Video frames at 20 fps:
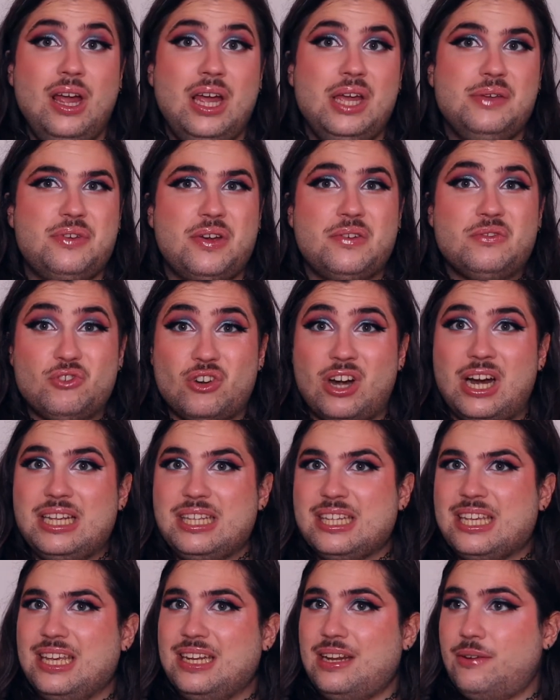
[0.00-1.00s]
If you have dry
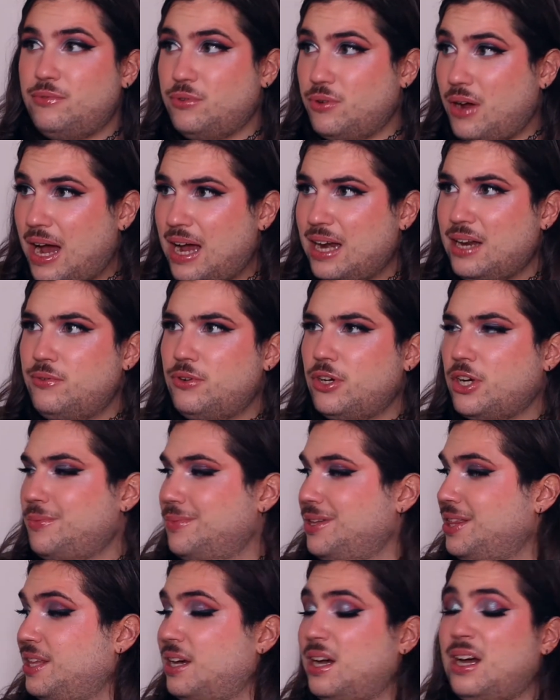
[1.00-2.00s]
skin, I would highly
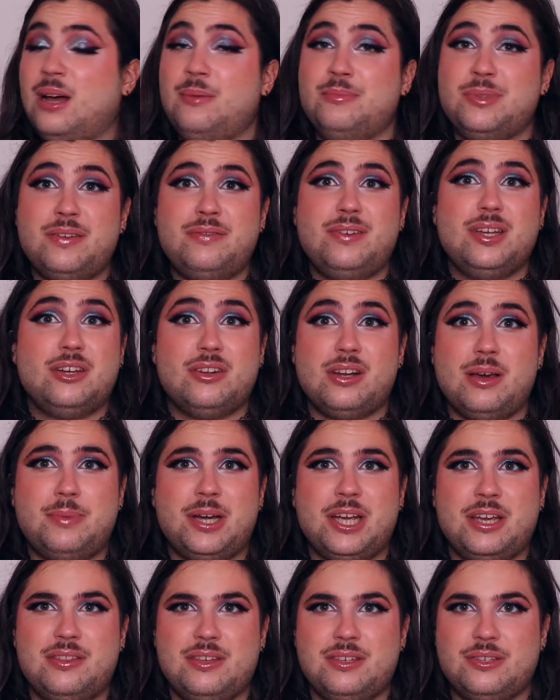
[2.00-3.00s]
recommend that. I'm definitely gonna
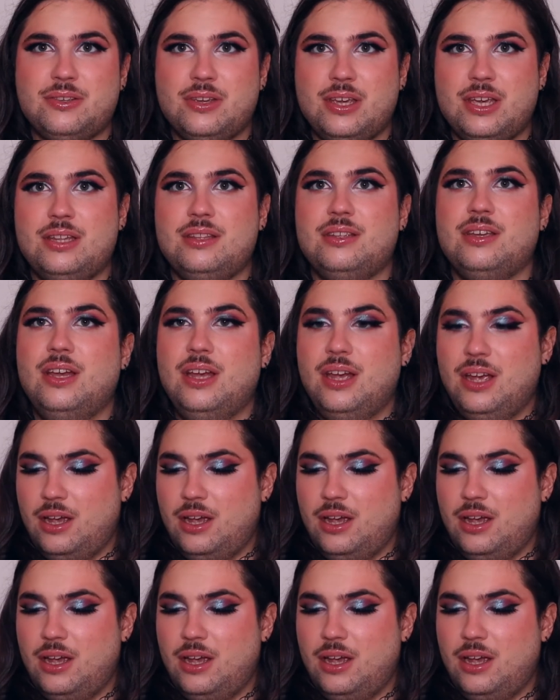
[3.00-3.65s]
buy this again.